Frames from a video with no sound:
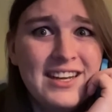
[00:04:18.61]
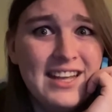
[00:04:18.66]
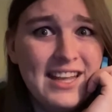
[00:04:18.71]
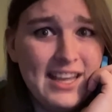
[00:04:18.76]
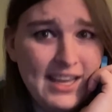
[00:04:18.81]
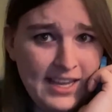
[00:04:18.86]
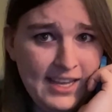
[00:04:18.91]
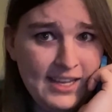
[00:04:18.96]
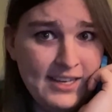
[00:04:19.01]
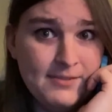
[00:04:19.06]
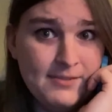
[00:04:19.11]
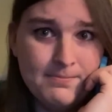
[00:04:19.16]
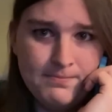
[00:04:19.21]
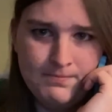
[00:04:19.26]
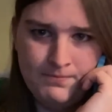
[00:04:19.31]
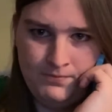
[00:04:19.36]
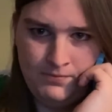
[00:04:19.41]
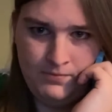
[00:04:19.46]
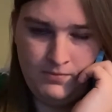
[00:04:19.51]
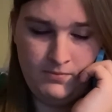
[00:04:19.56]
in
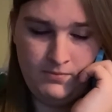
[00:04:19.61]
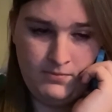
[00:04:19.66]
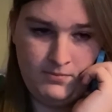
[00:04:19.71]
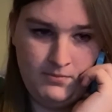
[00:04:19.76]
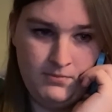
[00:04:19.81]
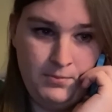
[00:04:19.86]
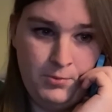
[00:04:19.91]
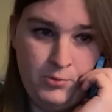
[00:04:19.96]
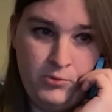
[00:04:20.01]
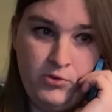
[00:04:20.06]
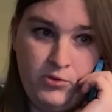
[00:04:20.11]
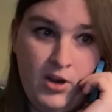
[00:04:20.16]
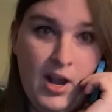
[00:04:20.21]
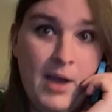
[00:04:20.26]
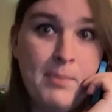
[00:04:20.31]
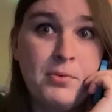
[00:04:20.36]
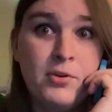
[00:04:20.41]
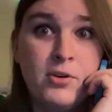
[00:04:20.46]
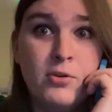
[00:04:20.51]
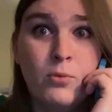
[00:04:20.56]

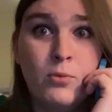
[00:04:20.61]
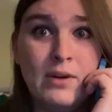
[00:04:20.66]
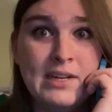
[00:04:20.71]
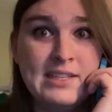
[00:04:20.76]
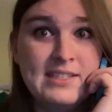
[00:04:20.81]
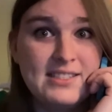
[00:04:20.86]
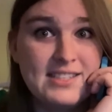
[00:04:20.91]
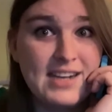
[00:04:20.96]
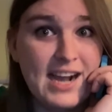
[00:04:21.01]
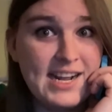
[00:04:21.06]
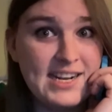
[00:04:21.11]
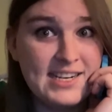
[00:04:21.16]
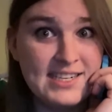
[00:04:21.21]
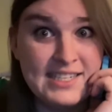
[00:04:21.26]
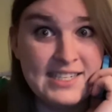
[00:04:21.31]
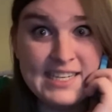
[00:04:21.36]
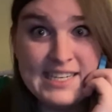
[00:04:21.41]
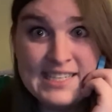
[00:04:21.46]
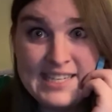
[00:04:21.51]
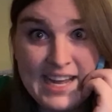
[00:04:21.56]
proper one-sided
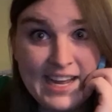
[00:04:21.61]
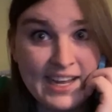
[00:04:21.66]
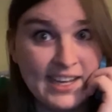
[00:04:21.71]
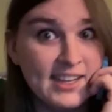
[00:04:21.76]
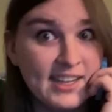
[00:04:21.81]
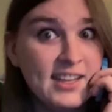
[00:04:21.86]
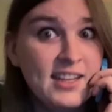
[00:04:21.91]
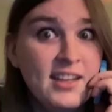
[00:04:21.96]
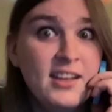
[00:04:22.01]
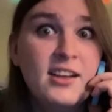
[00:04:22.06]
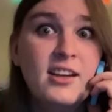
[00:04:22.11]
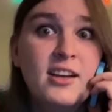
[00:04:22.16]
detail.